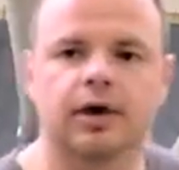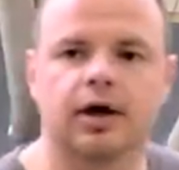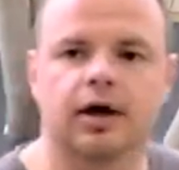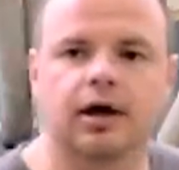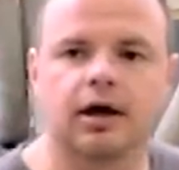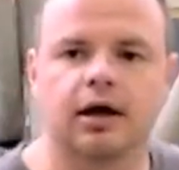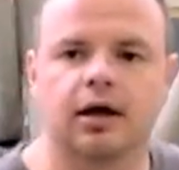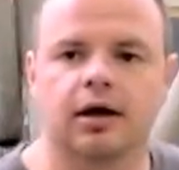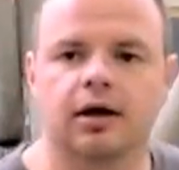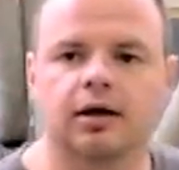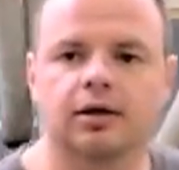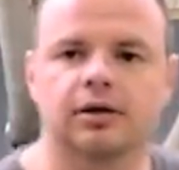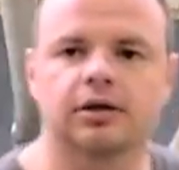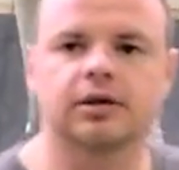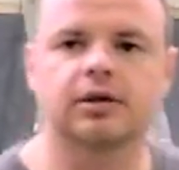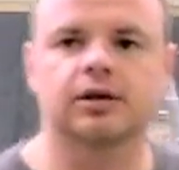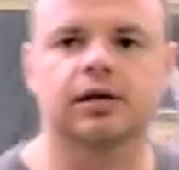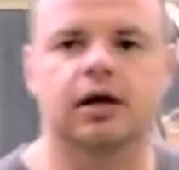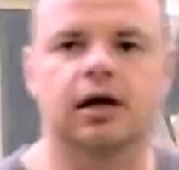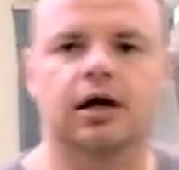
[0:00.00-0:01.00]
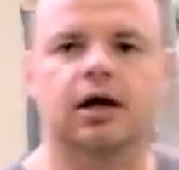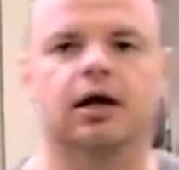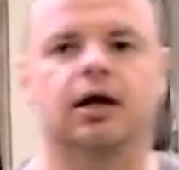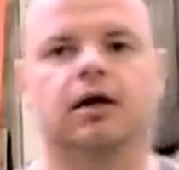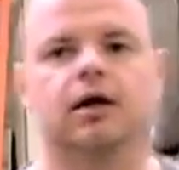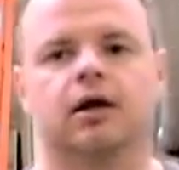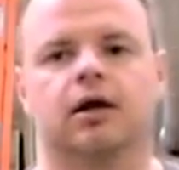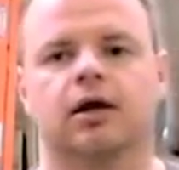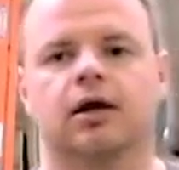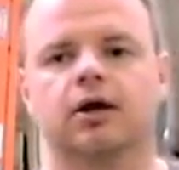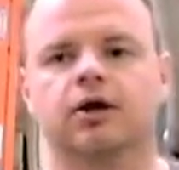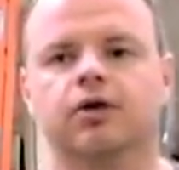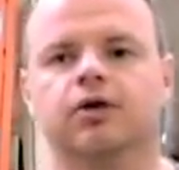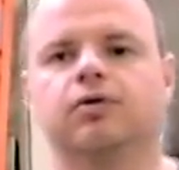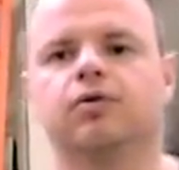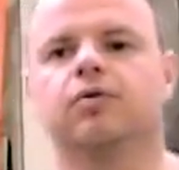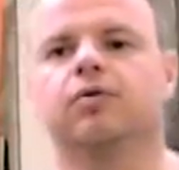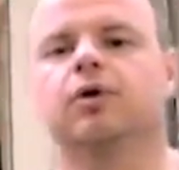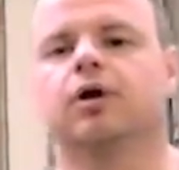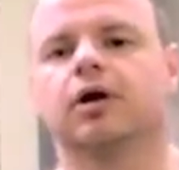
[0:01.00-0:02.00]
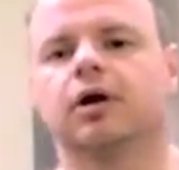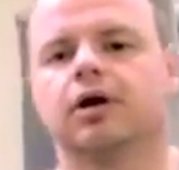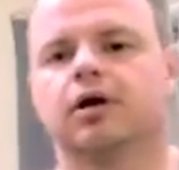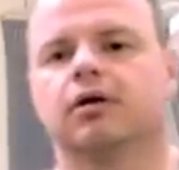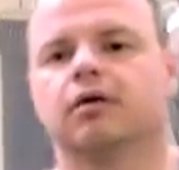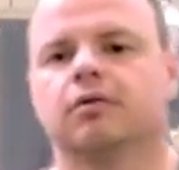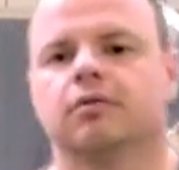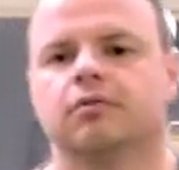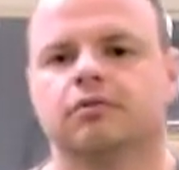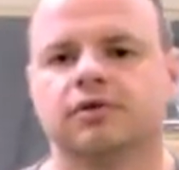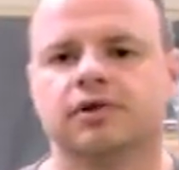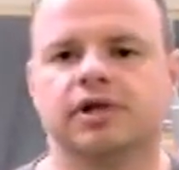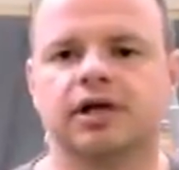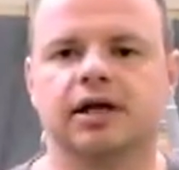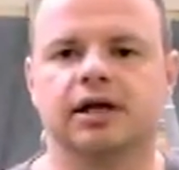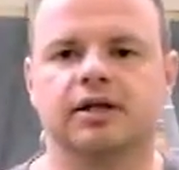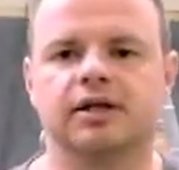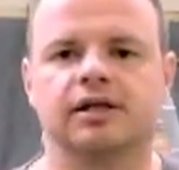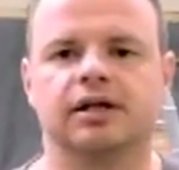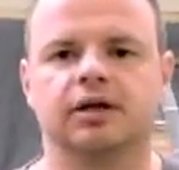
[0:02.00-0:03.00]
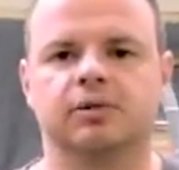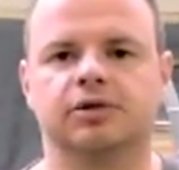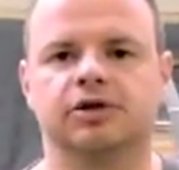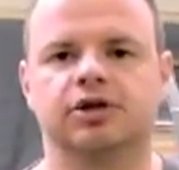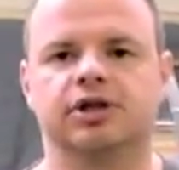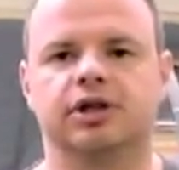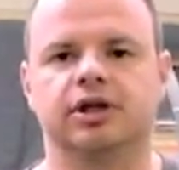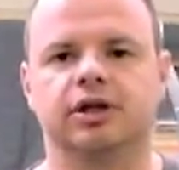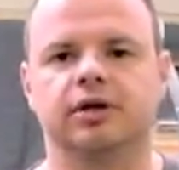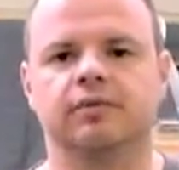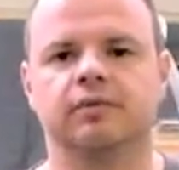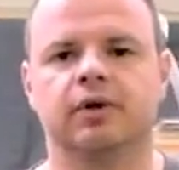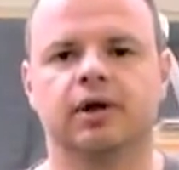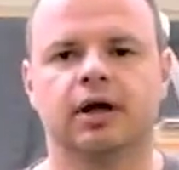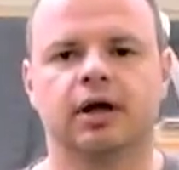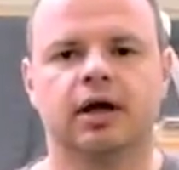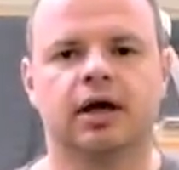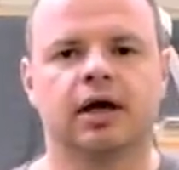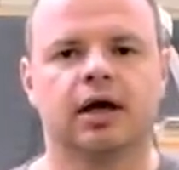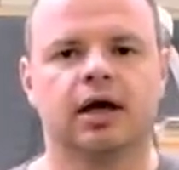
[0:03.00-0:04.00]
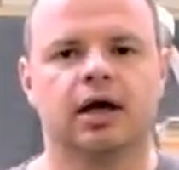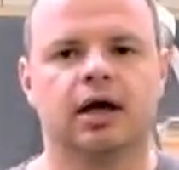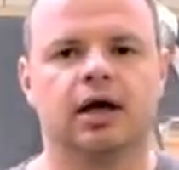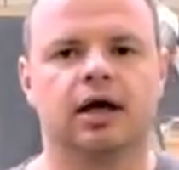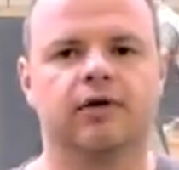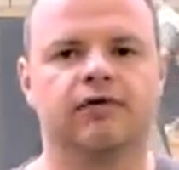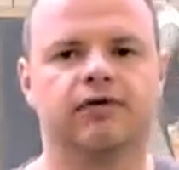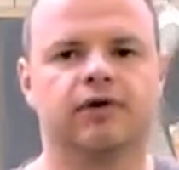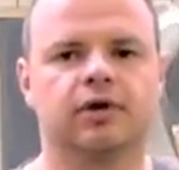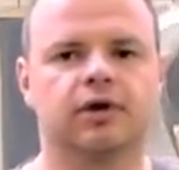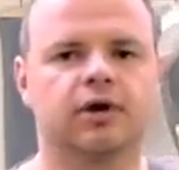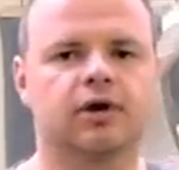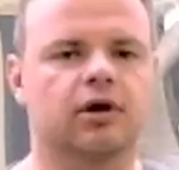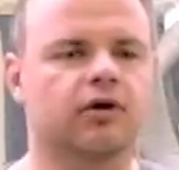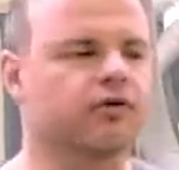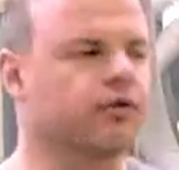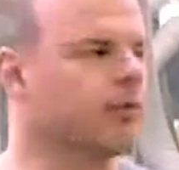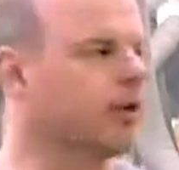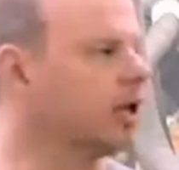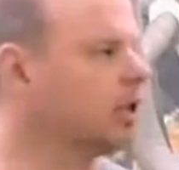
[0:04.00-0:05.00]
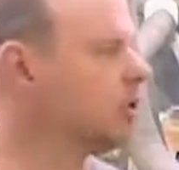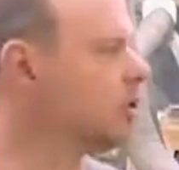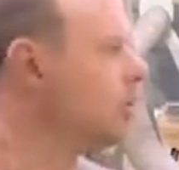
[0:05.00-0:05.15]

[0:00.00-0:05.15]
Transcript: This is a new CNC machine. And if you look over my